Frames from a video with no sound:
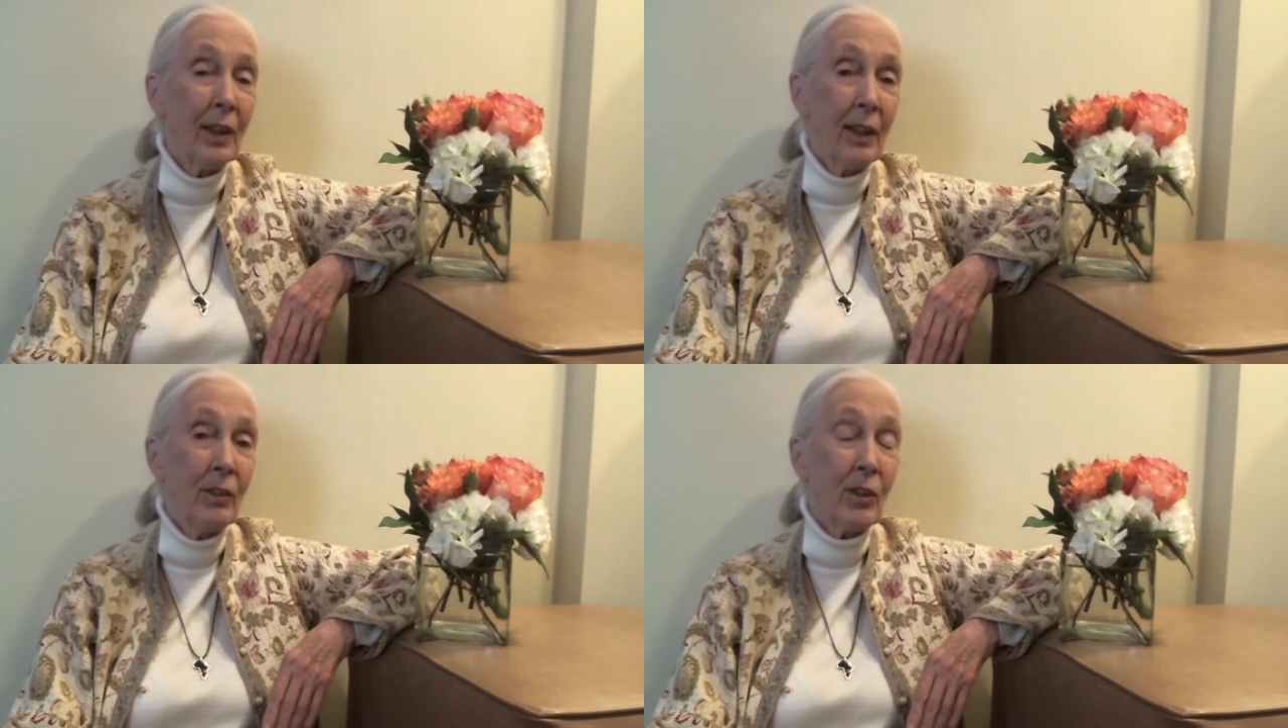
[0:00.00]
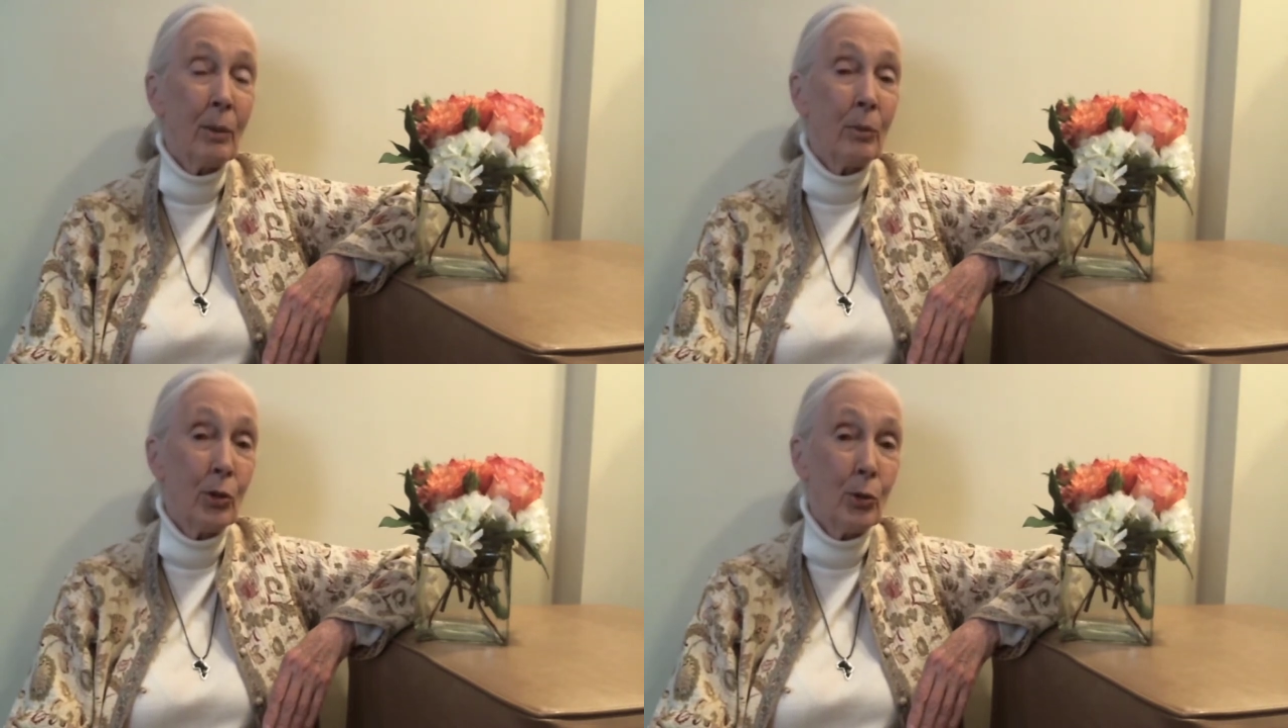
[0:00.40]
in
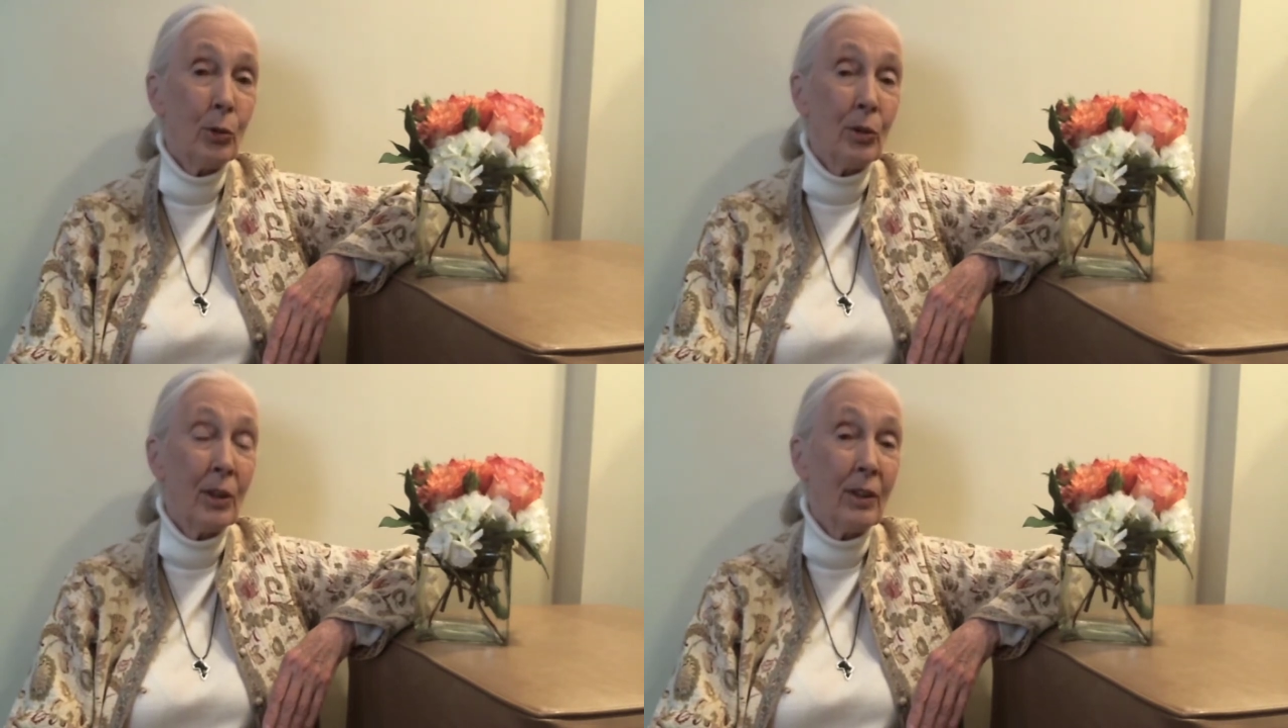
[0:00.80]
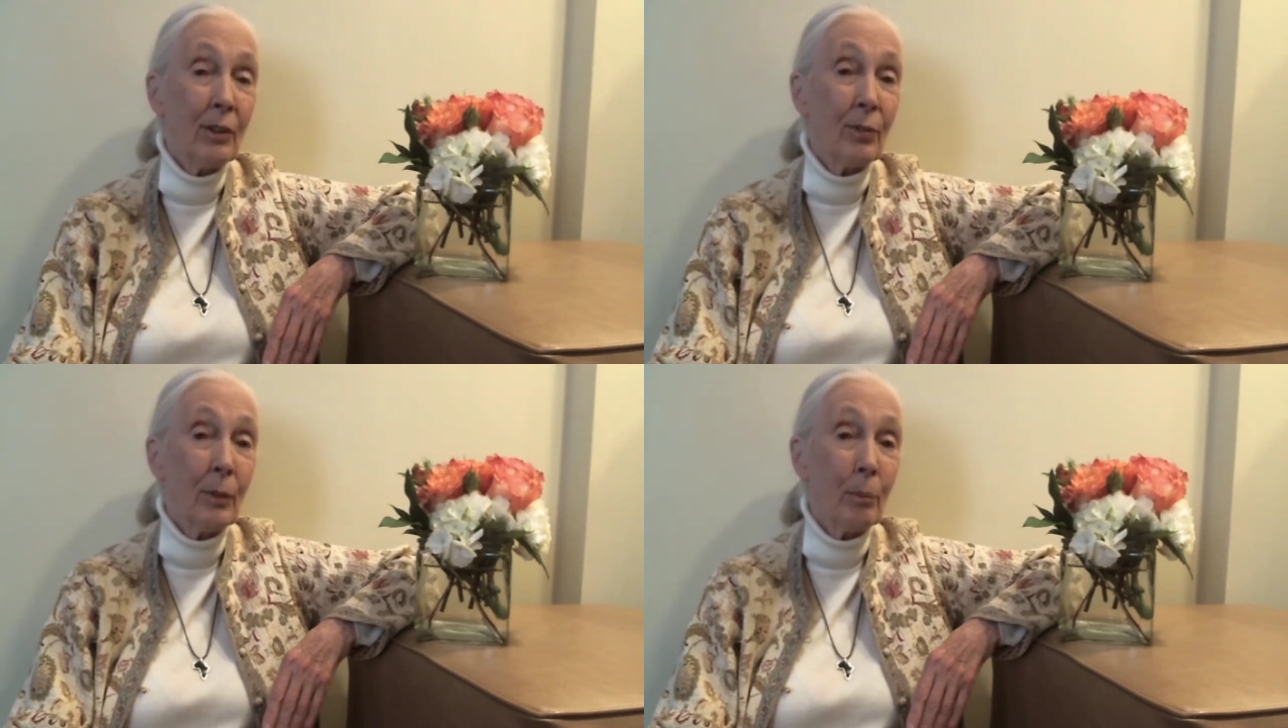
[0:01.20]
some zoos in
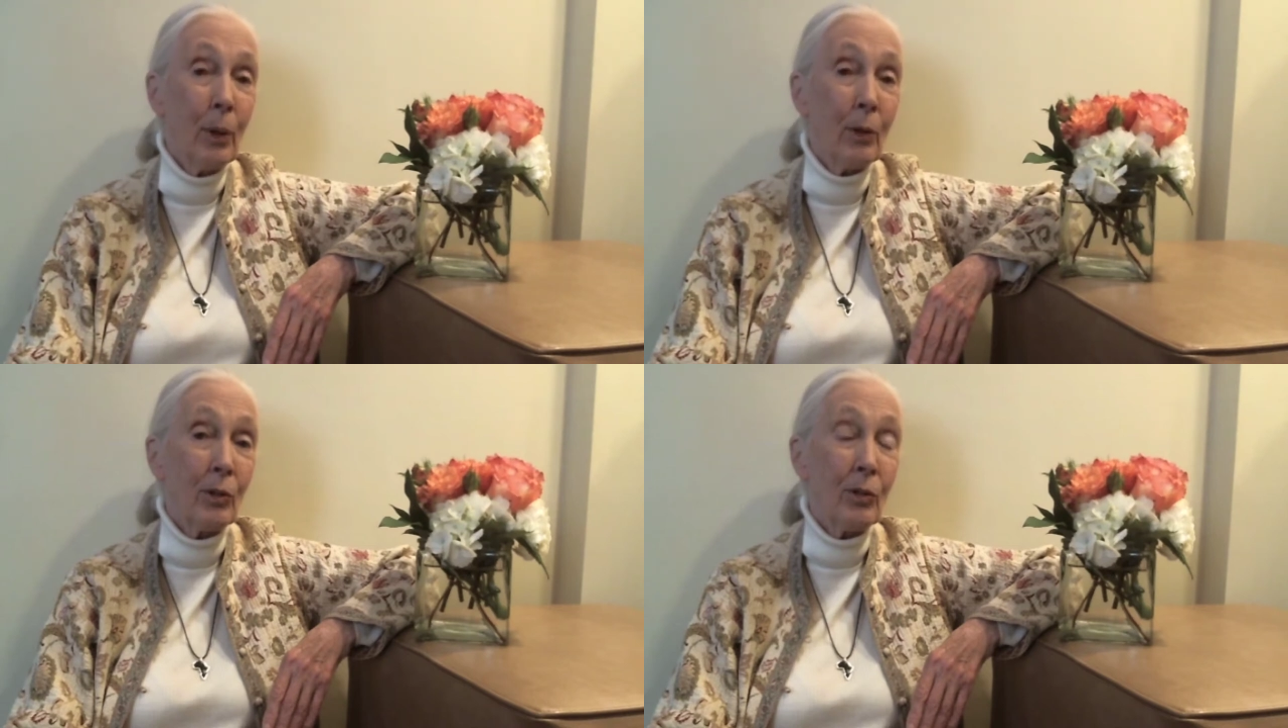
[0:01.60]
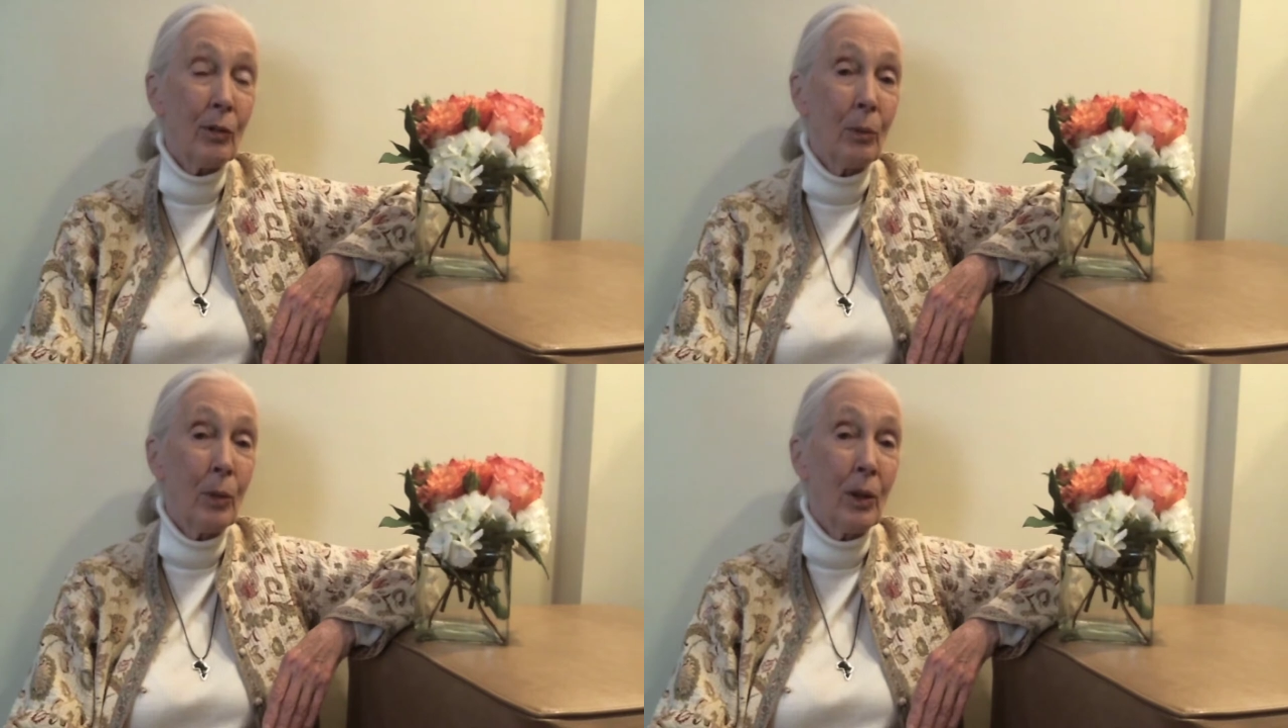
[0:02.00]
different parts
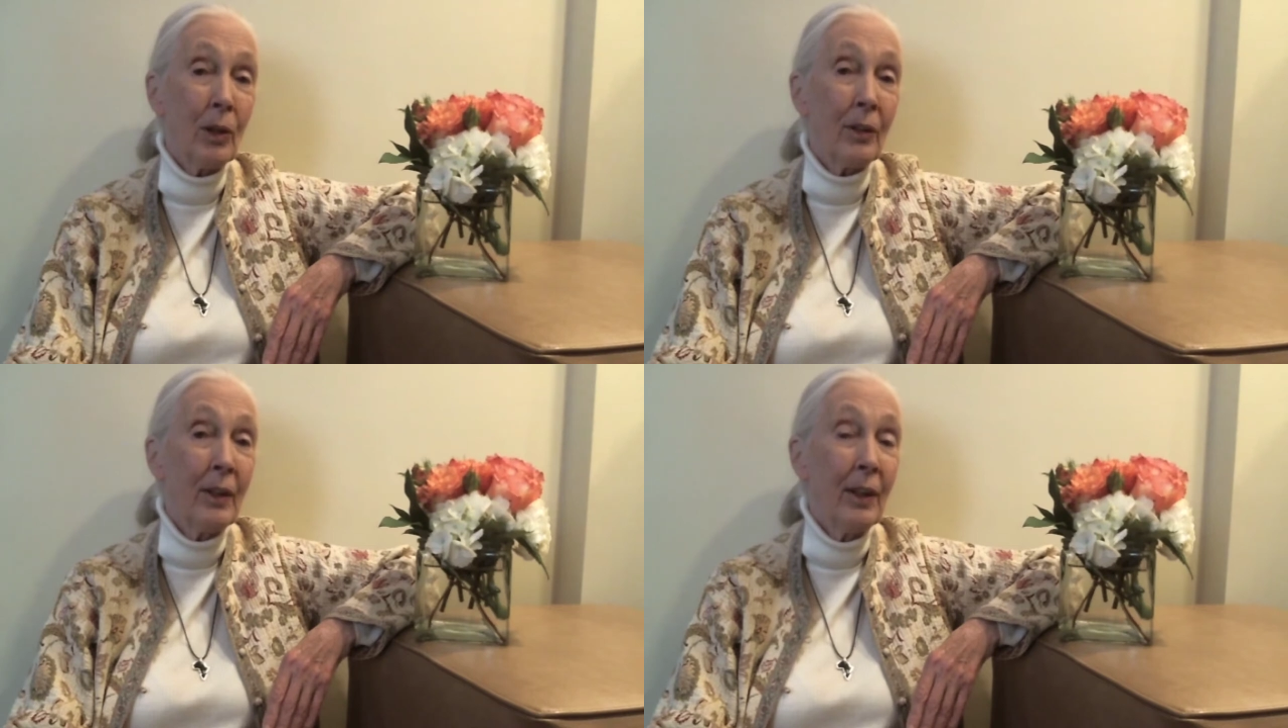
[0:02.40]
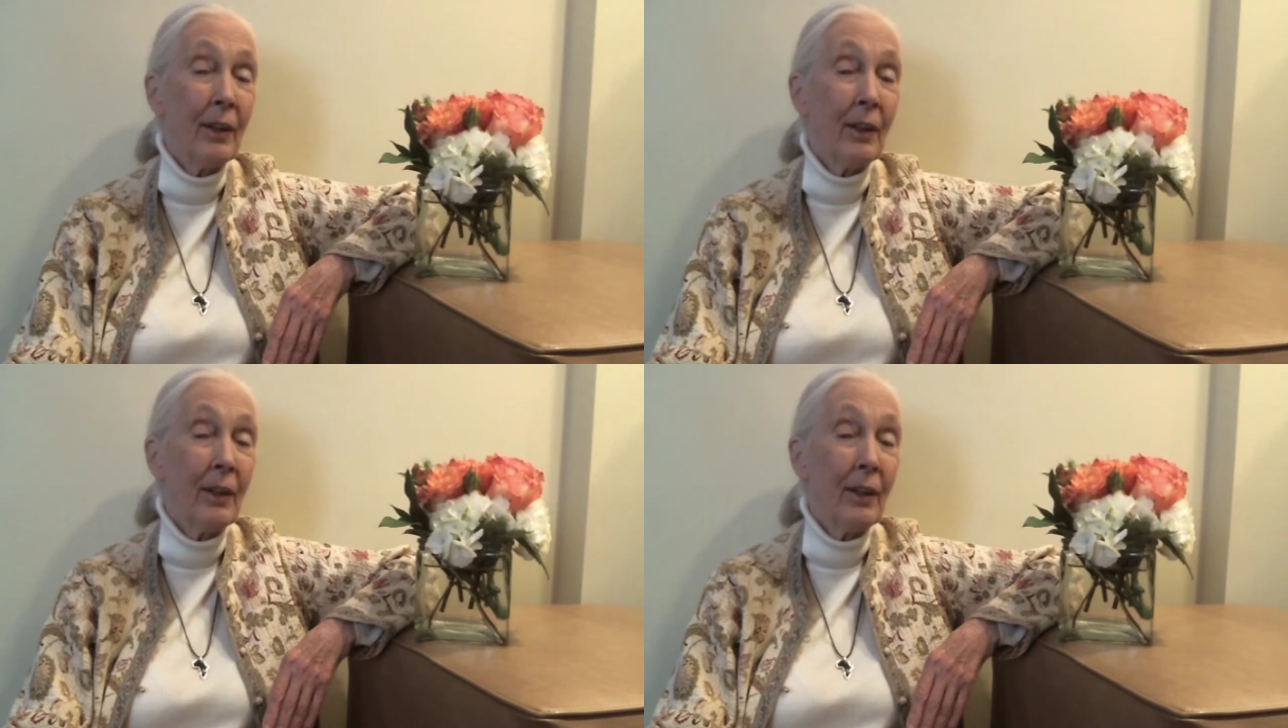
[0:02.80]
of the world.